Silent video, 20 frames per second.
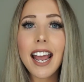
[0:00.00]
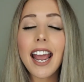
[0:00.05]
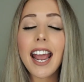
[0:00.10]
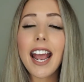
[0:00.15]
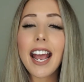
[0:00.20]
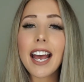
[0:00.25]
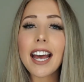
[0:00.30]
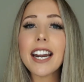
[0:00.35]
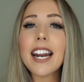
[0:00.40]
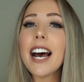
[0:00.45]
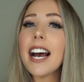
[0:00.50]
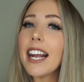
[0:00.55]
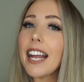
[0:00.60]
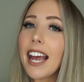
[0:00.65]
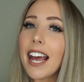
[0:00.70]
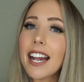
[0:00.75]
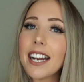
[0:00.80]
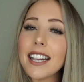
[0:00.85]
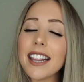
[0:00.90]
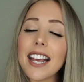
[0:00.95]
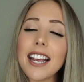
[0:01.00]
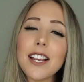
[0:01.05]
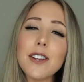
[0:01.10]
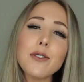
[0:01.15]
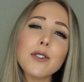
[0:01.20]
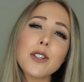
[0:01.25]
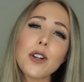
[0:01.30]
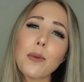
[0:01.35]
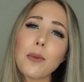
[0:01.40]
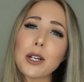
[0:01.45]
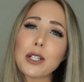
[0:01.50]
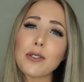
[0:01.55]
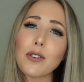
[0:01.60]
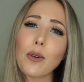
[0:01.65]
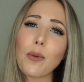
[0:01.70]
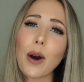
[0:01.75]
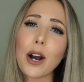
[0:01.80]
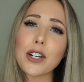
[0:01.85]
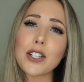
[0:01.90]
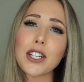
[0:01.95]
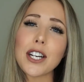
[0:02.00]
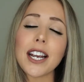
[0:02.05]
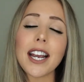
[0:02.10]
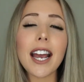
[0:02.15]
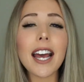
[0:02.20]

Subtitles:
And again, thank you so much for watching,